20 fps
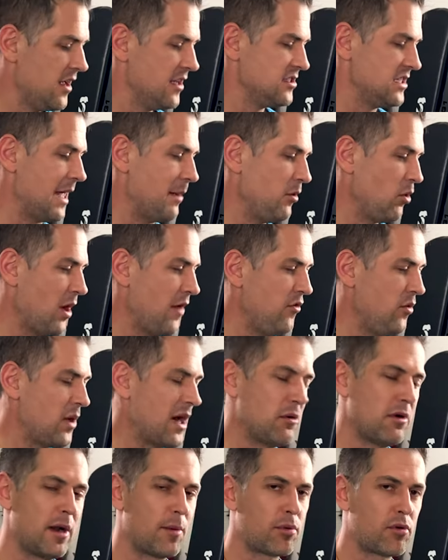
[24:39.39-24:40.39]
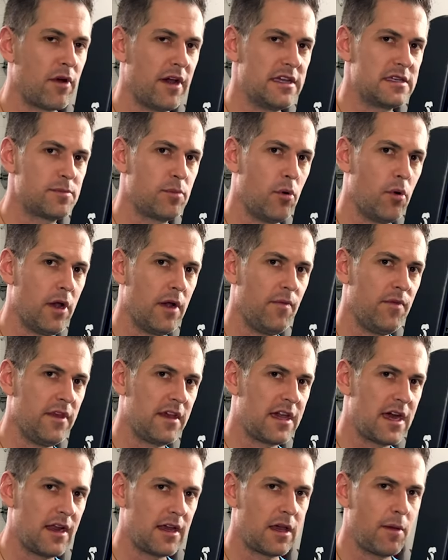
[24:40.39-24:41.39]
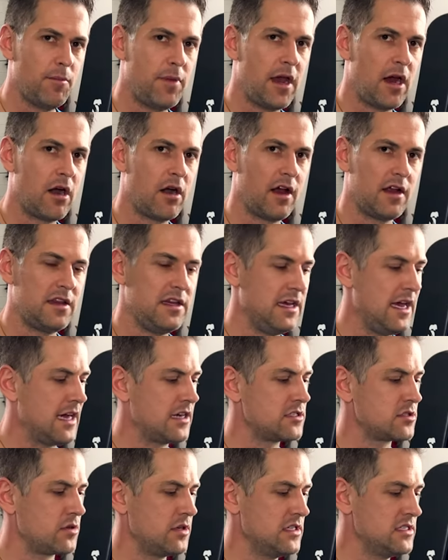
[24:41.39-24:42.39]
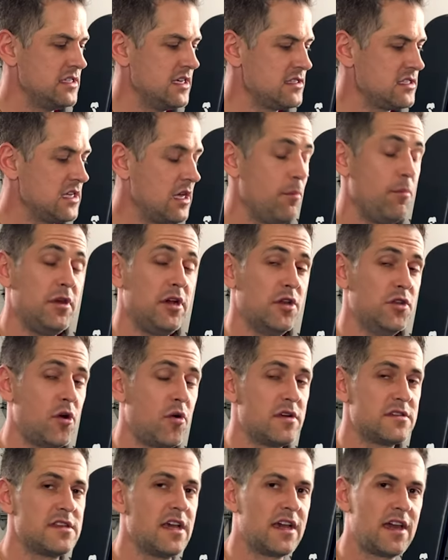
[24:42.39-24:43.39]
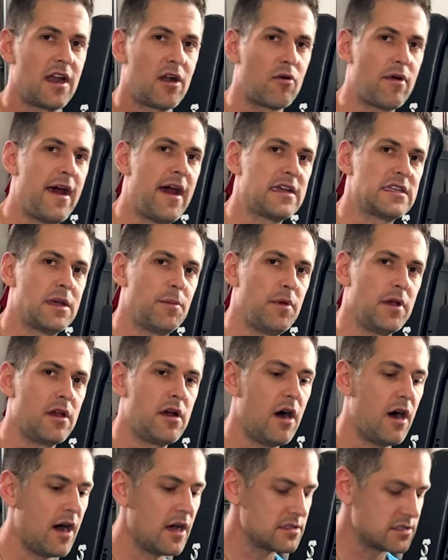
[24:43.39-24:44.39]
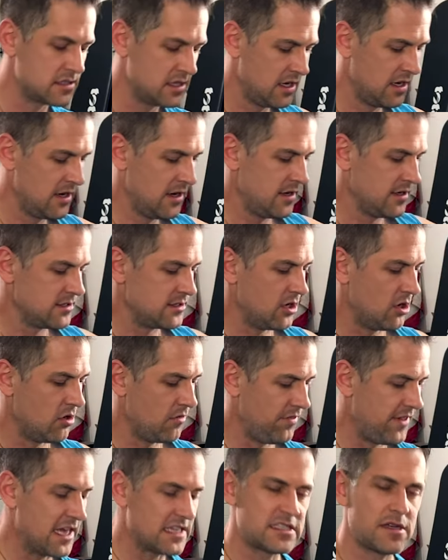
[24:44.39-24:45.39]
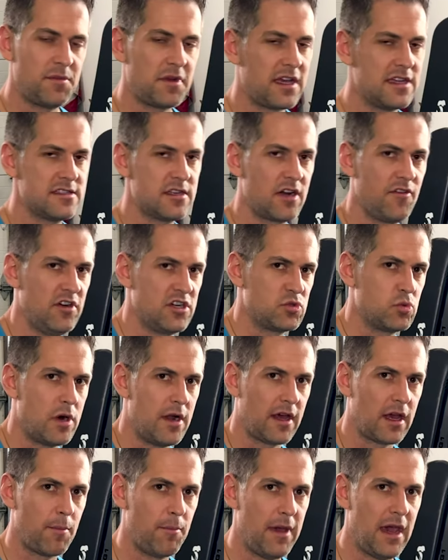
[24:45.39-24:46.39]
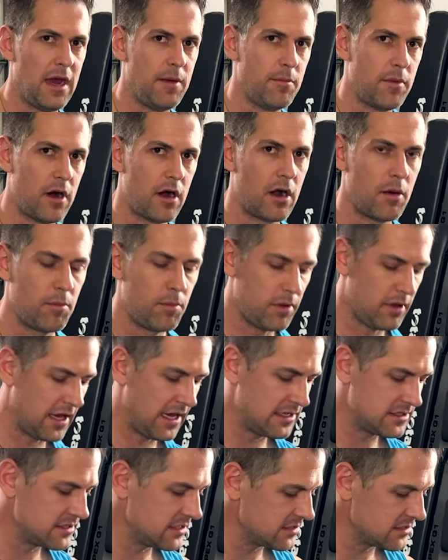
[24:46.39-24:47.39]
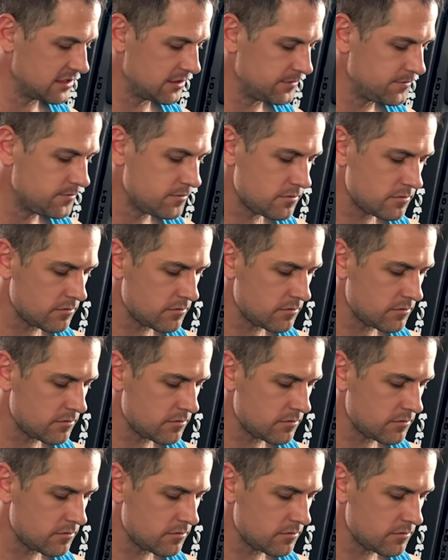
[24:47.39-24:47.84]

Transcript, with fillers: So that'd be a way if you kind of want a price point and kind of compare like the X3 system, but you'll notice that kind of racks up in cost. So that's something to consider if you just want like a band bar plate system.